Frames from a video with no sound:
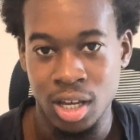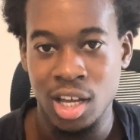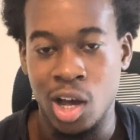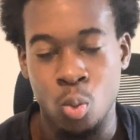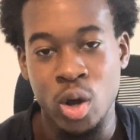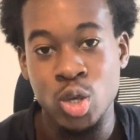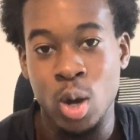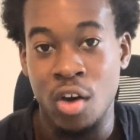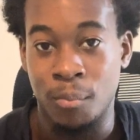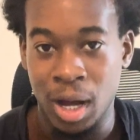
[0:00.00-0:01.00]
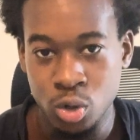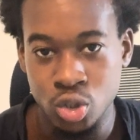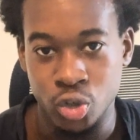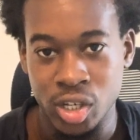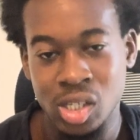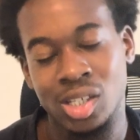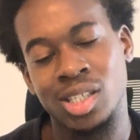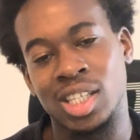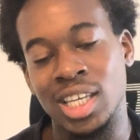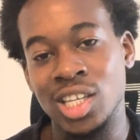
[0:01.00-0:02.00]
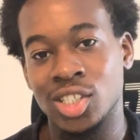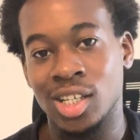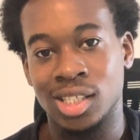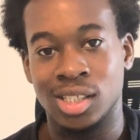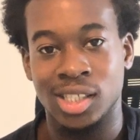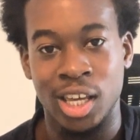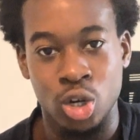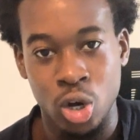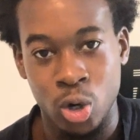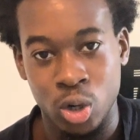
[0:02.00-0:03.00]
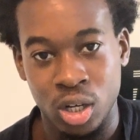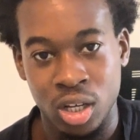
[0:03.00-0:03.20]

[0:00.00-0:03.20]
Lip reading: And when you have boundaries, it's easier to say no.